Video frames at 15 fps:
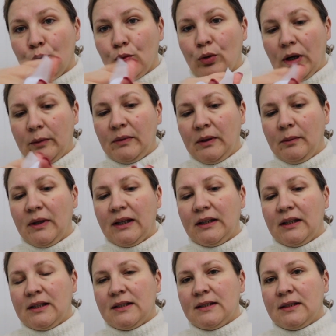rub them like
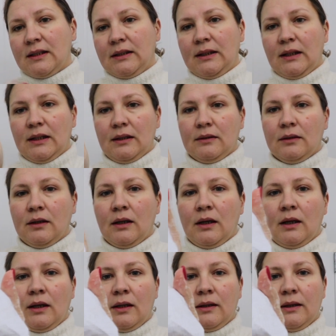this until
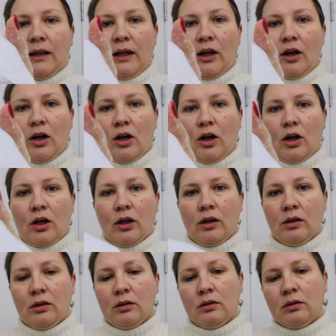they are
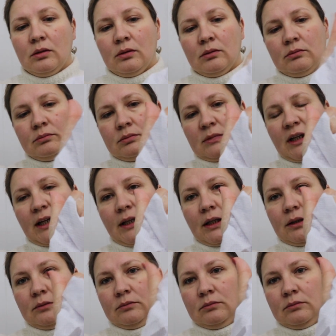kind of